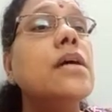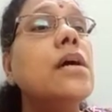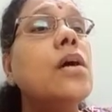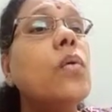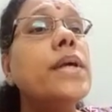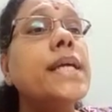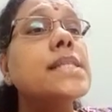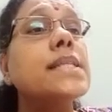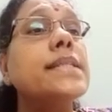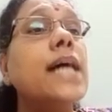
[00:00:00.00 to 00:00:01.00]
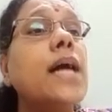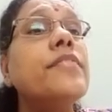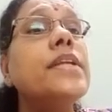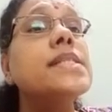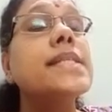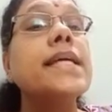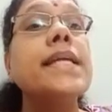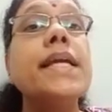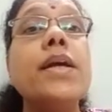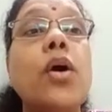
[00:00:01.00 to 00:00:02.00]
What is Darwin's
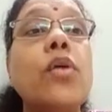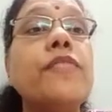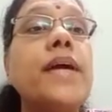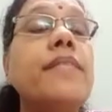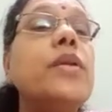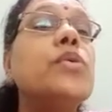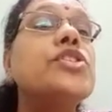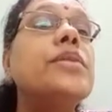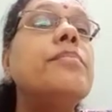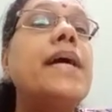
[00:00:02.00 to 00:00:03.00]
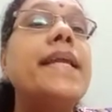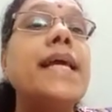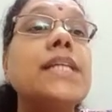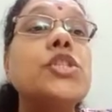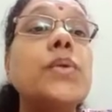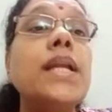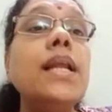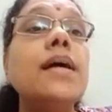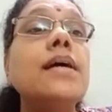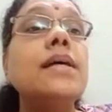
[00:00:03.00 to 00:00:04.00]
theory of evolution by natural
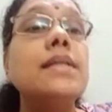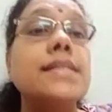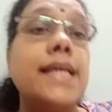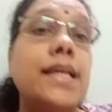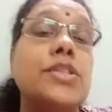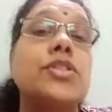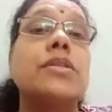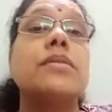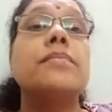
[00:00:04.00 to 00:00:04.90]
selection?